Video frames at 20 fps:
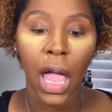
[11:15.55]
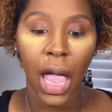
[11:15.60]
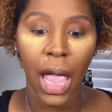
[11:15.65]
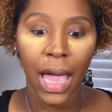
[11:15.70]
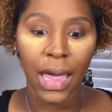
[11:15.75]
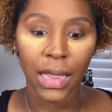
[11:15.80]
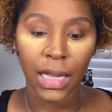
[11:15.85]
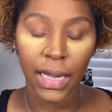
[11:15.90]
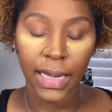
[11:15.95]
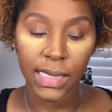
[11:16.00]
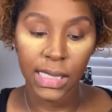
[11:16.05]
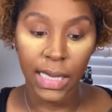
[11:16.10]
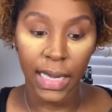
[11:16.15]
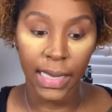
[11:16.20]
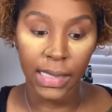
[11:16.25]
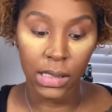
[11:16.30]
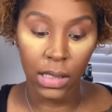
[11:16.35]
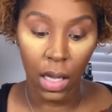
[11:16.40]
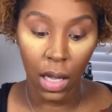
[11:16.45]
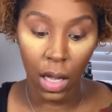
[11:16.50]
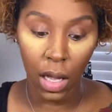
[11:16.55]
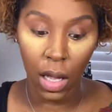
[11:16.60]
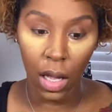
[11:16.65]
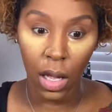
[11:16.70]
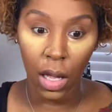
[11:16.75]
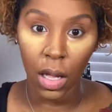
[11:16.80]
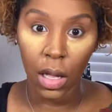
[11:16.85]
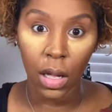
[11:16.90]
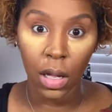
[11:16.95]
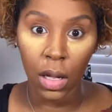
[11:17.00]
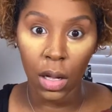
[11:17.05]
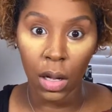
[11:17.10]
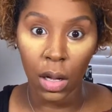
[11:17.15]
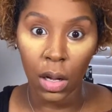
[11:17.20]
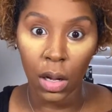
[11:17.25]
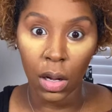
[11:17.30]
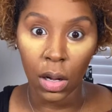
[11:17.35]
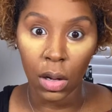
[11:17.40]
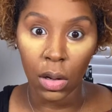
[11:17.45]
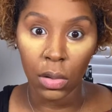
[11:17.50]
And then he says,
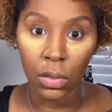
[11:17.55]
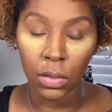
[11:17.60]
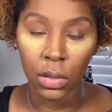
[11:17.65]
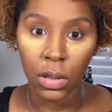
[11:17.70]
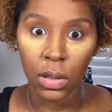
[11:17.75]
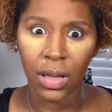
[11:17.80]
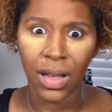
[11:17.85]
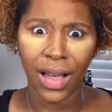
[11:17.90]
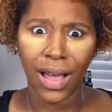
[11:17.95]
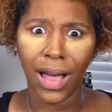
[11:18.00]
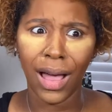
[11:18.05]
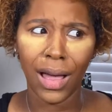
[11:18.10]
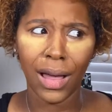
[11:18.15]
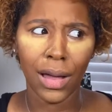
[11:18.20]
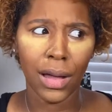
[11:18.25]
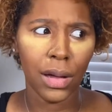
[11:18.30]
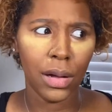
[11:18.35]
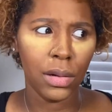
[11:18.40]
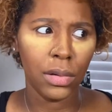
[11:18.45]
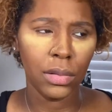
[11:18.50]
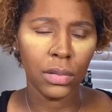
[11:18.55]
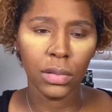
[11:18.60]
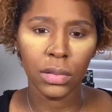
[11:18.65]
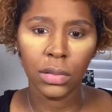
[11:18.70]
uh-oh. Uh-oh.